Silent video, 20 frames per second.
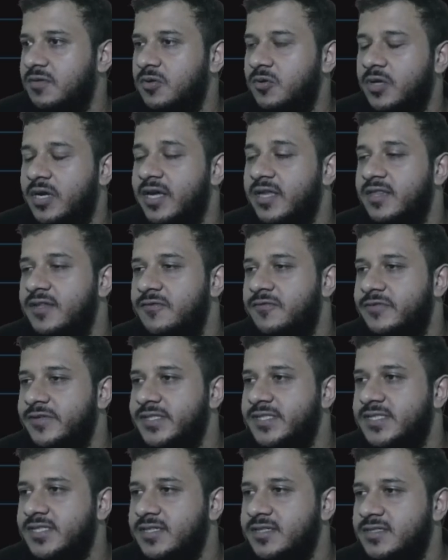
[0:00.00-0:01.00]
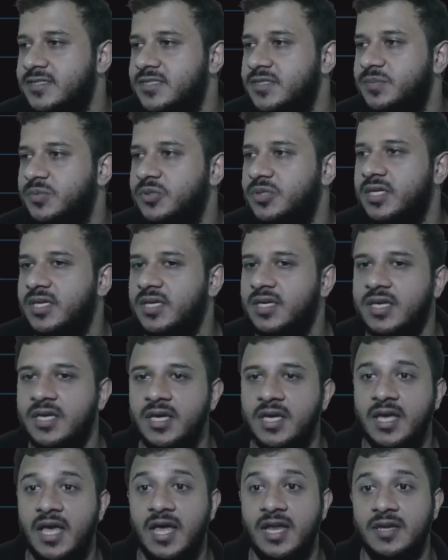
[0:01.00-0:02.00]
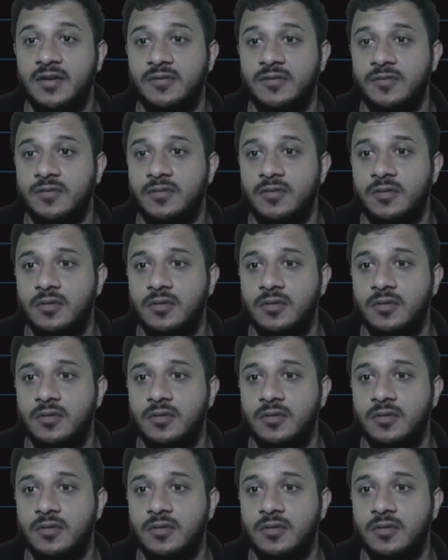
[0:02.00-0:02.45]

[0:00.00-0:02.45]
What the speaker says: a look at the first answer, Putha. And